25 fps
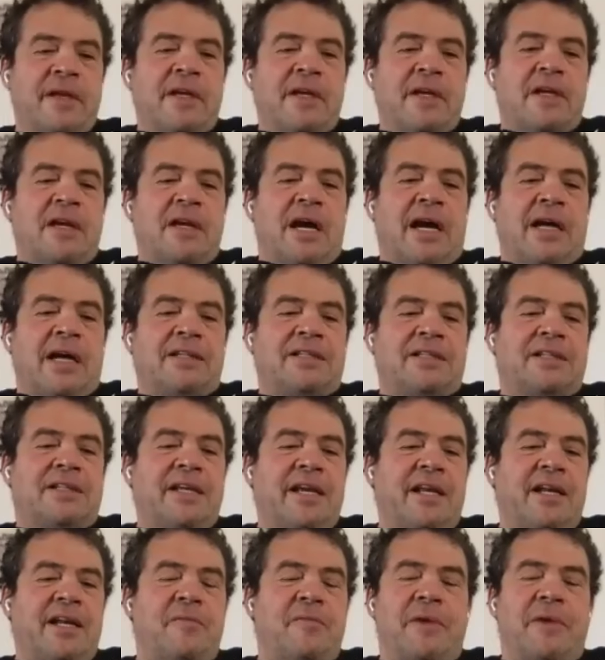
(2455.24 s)
I did in
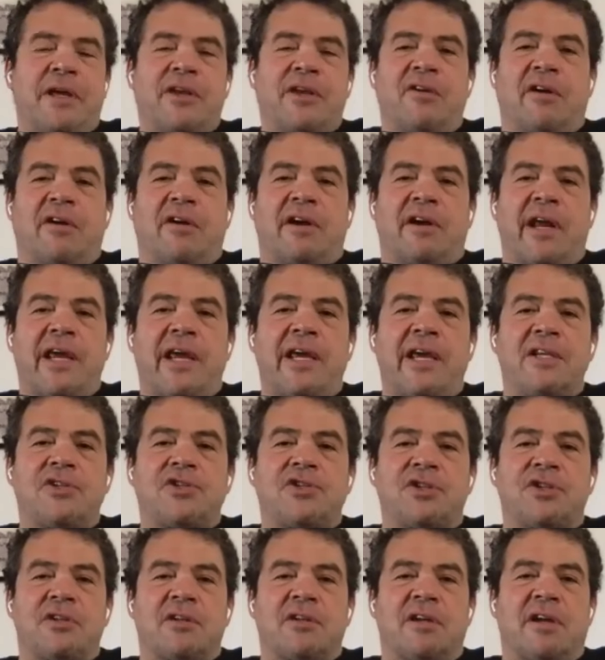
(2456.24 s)
my younger age.
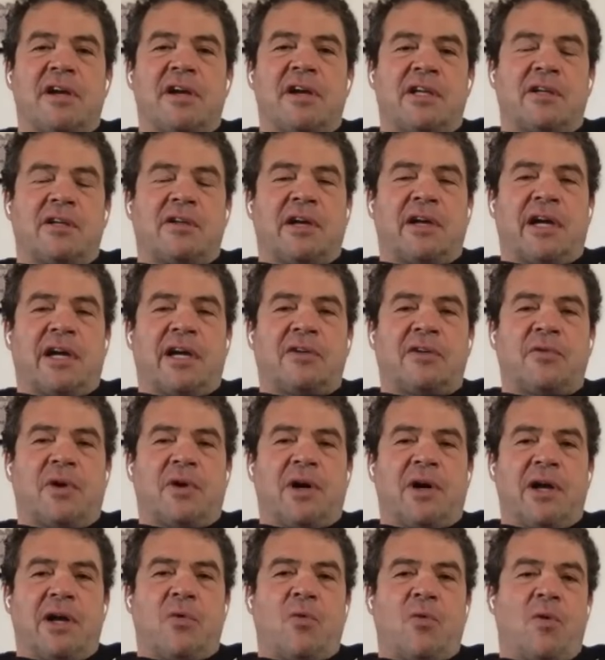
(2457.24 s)
I I, I
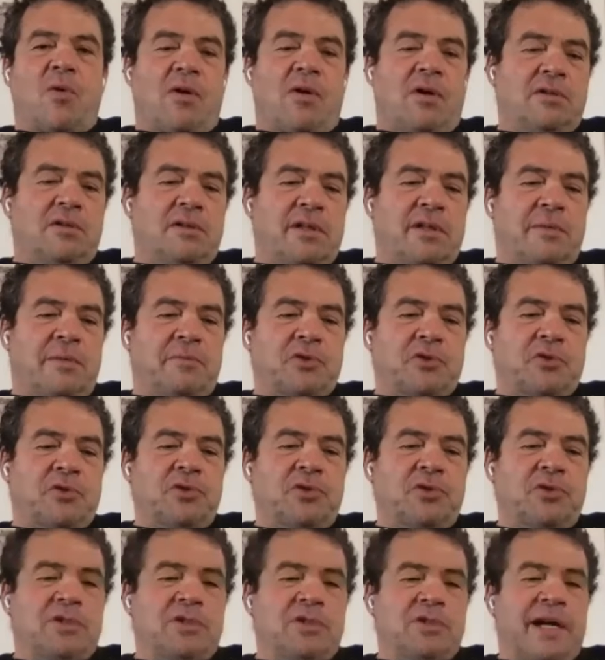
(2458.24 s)
won them two
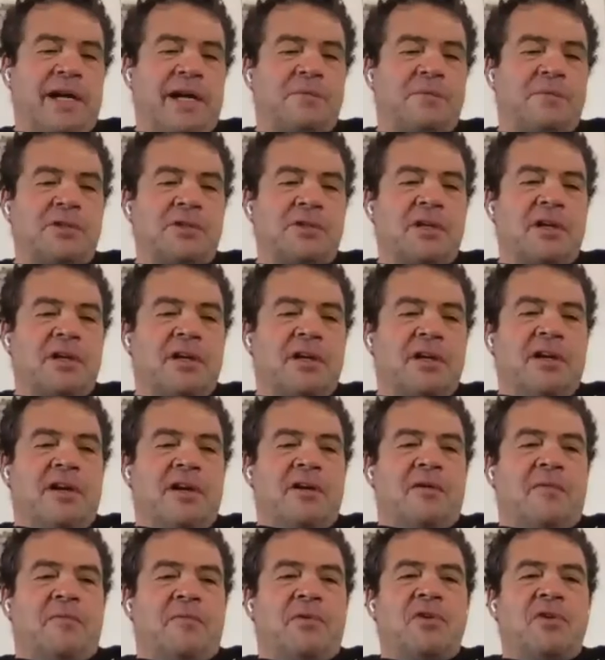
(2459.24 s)
times,
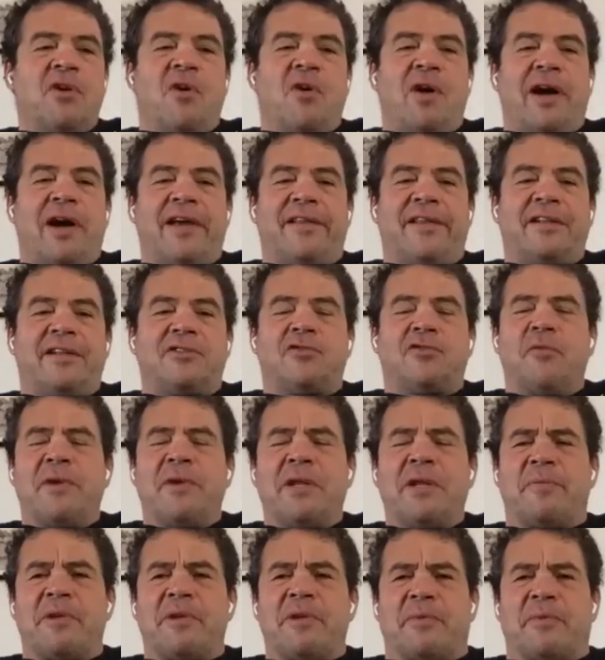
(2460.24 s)
but no, I there's too many
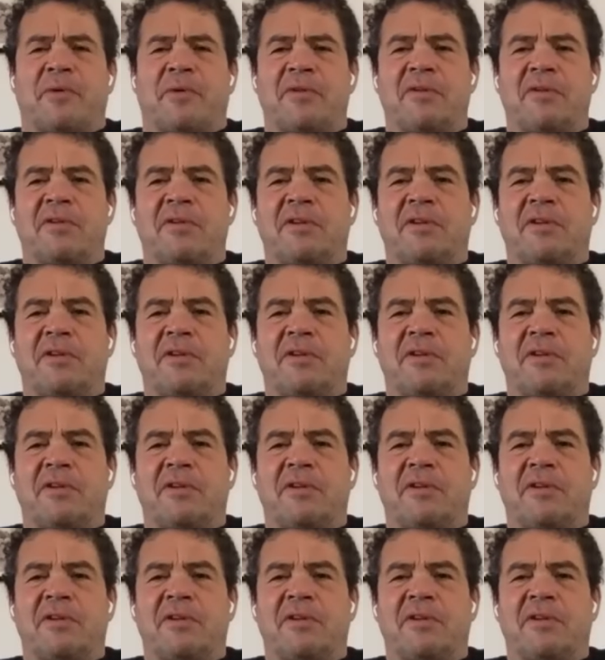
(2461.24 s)
people.